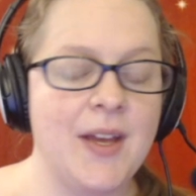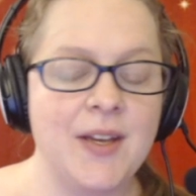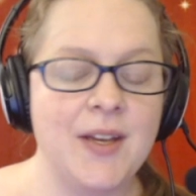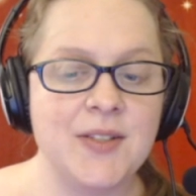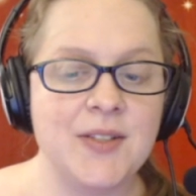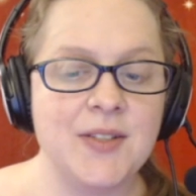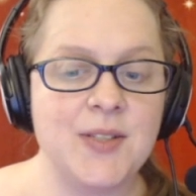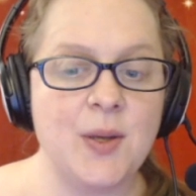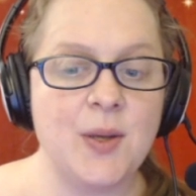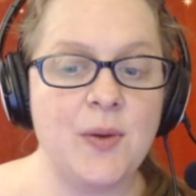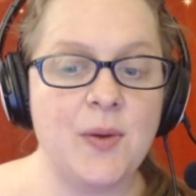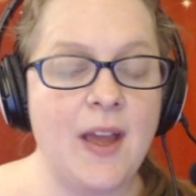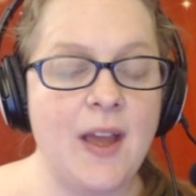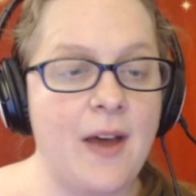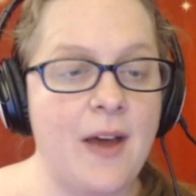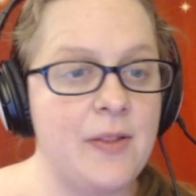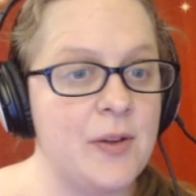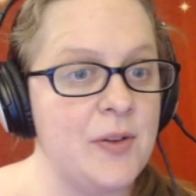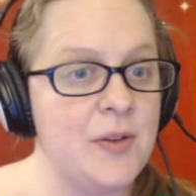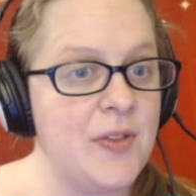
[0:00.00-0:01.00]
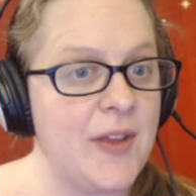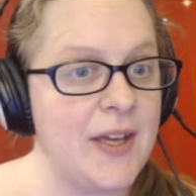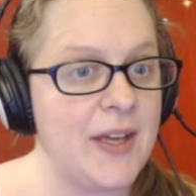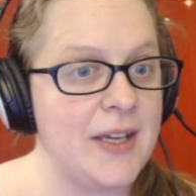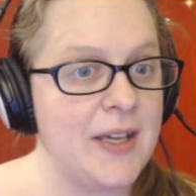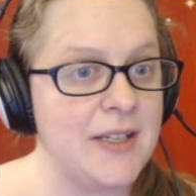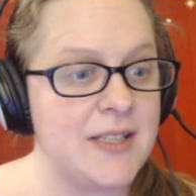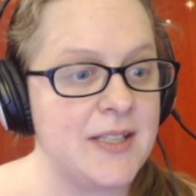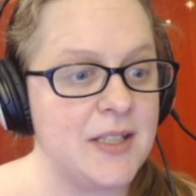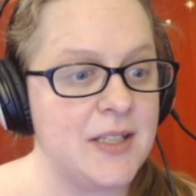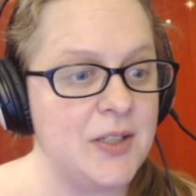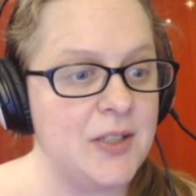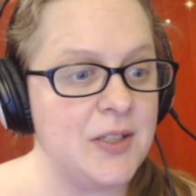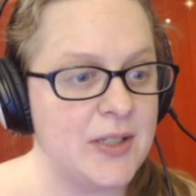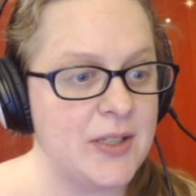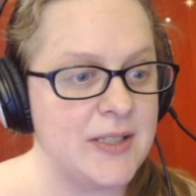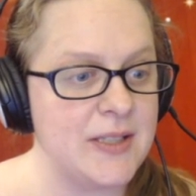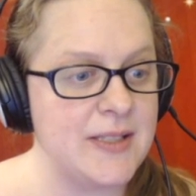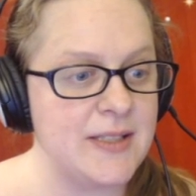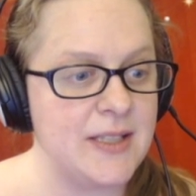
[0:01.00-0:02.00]
So the other things that you
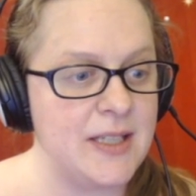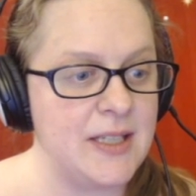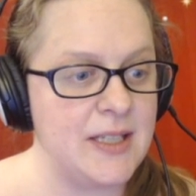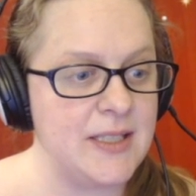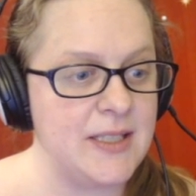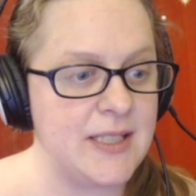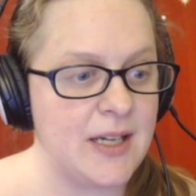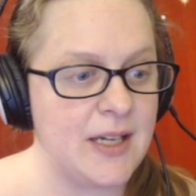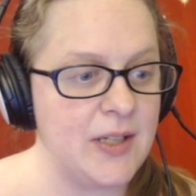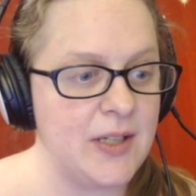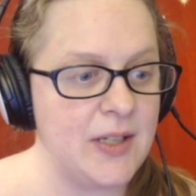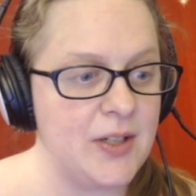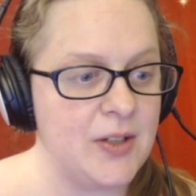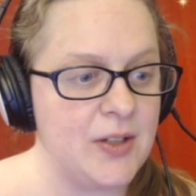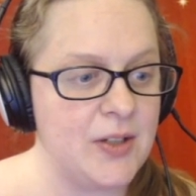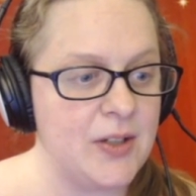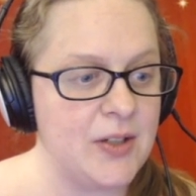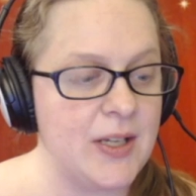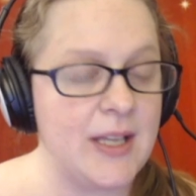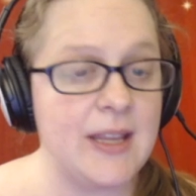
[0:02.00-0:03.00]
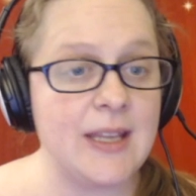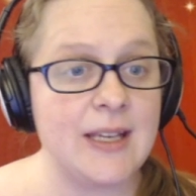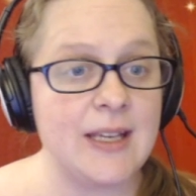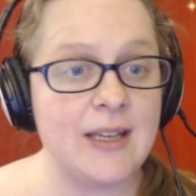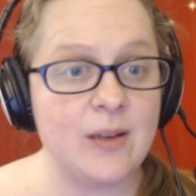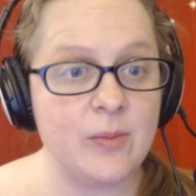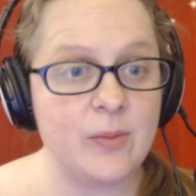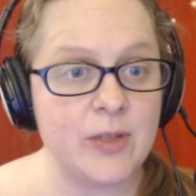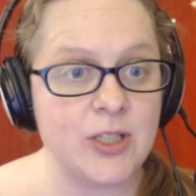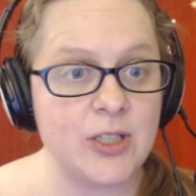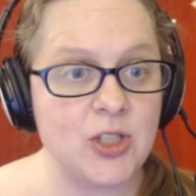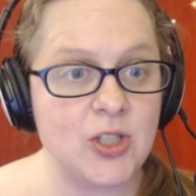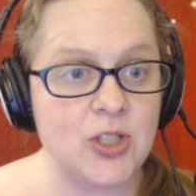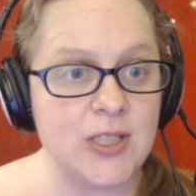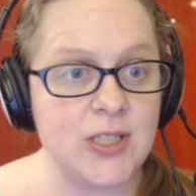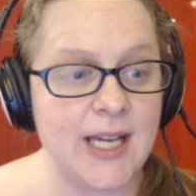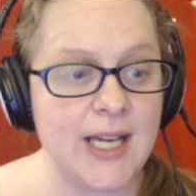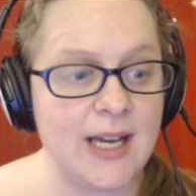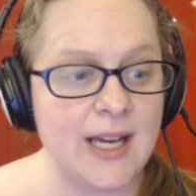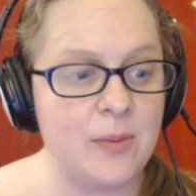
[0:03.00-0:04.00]
can see down here in the image
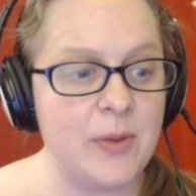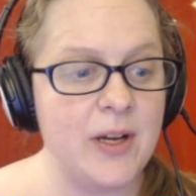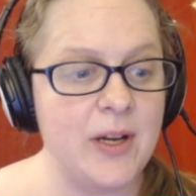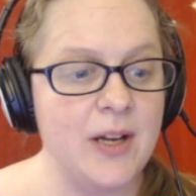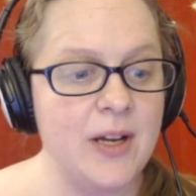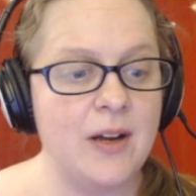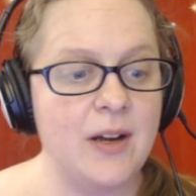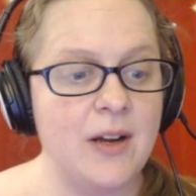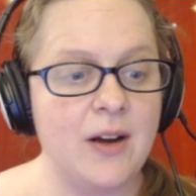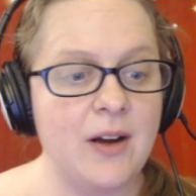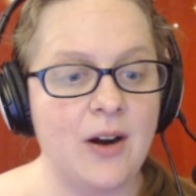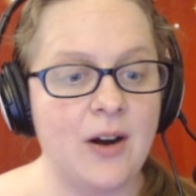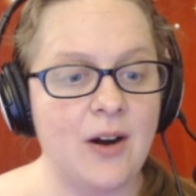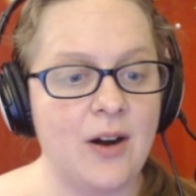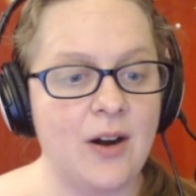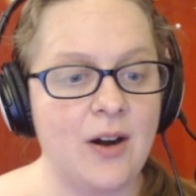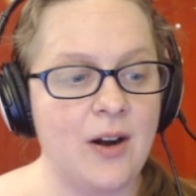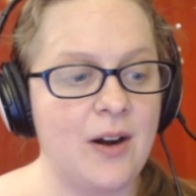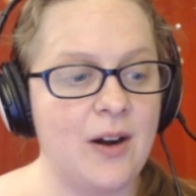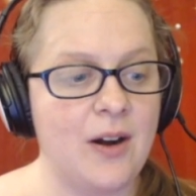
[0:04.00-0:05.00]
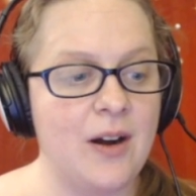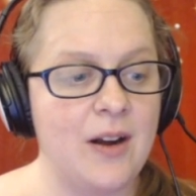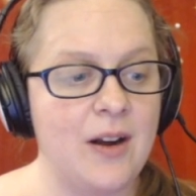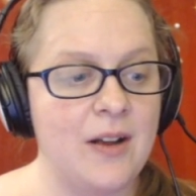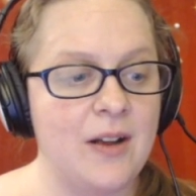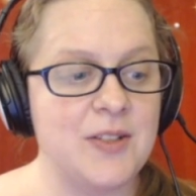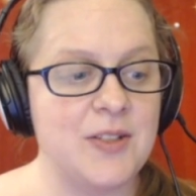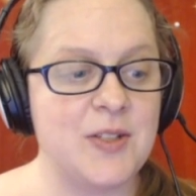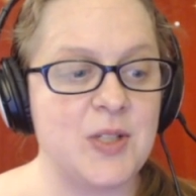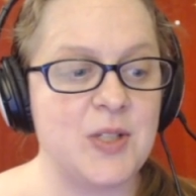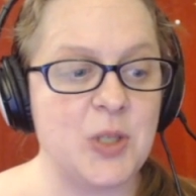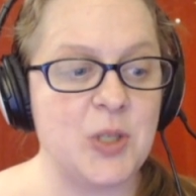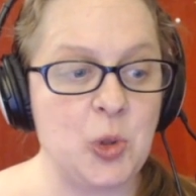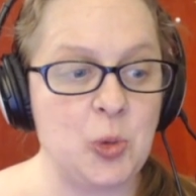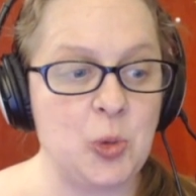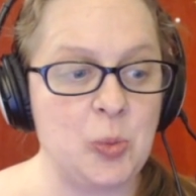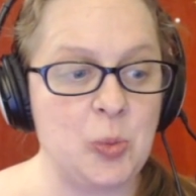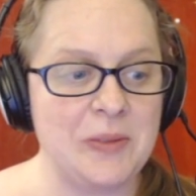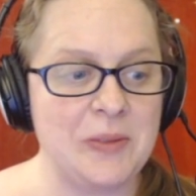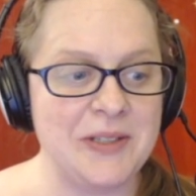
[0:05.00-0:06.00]
tab are
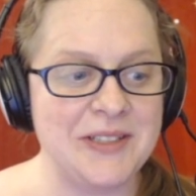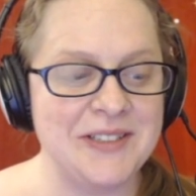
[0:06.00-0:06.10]
zoom.